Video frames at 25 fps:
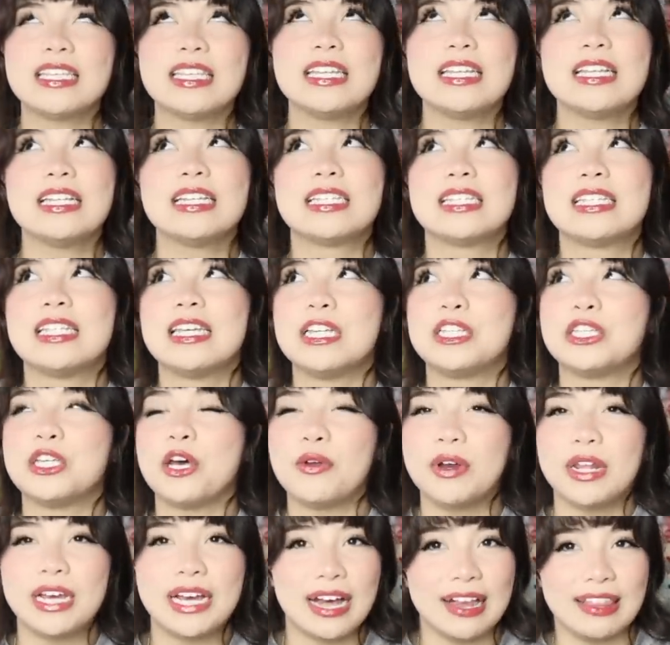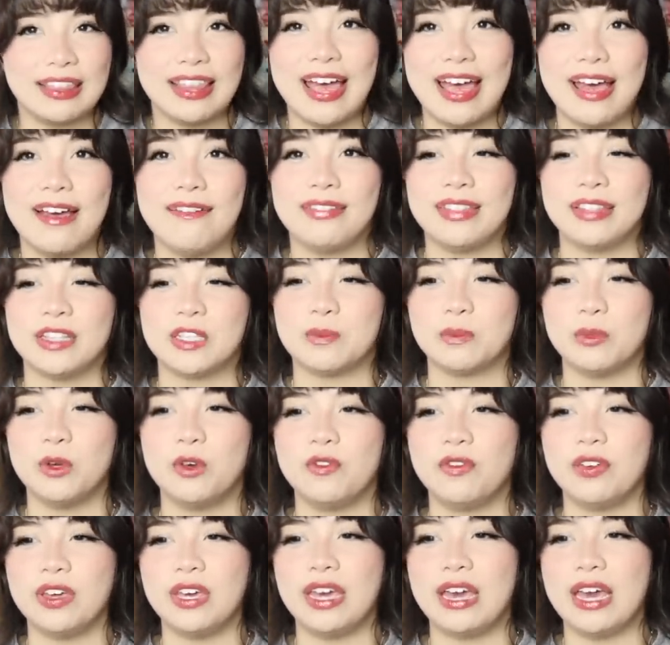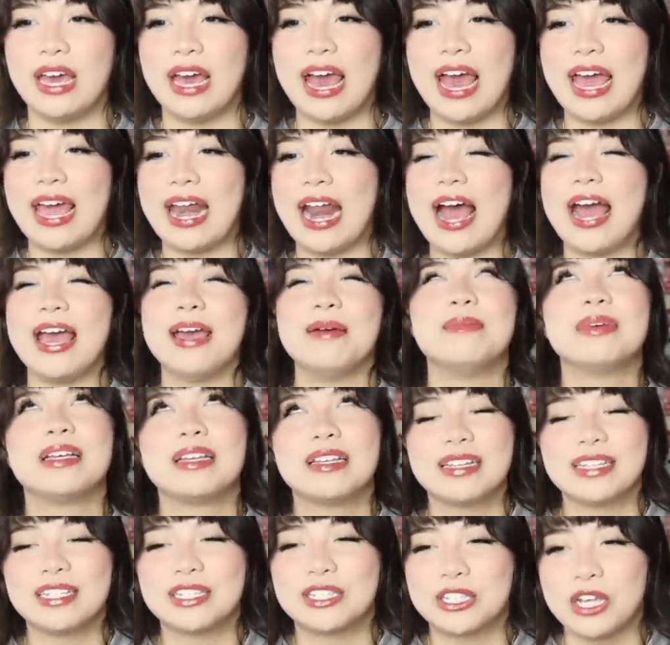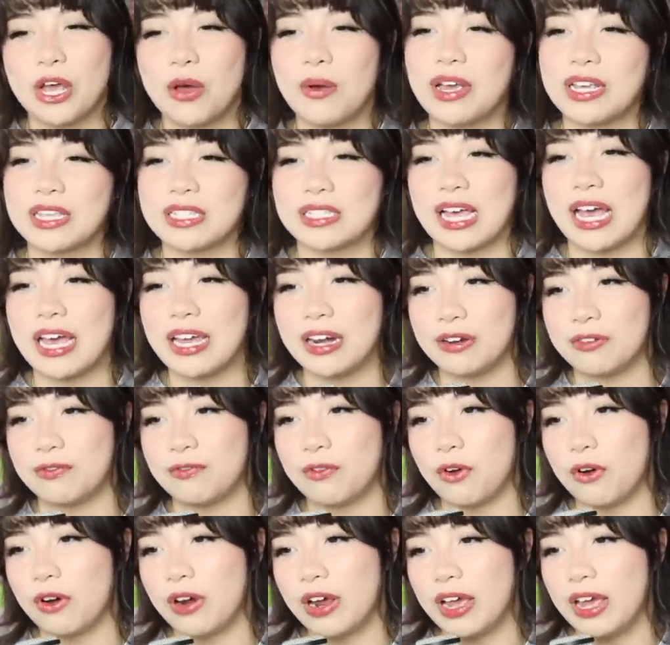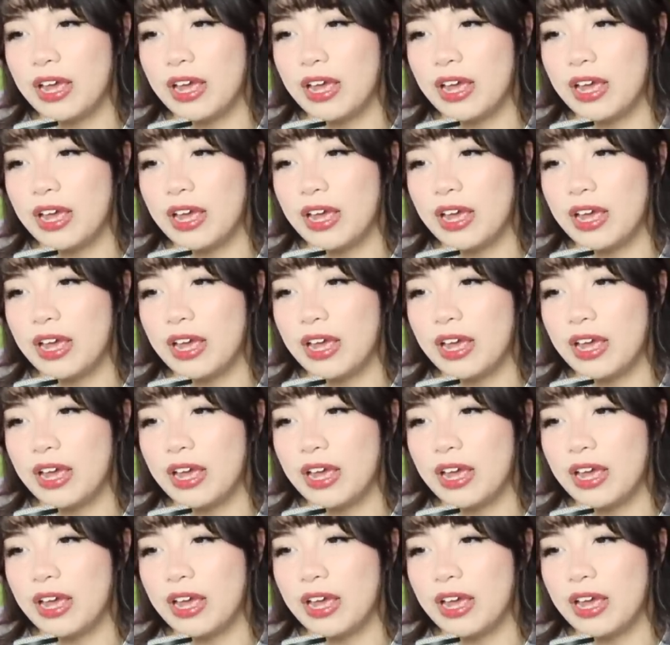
is the Toni Collette of this movie, and I am so excited for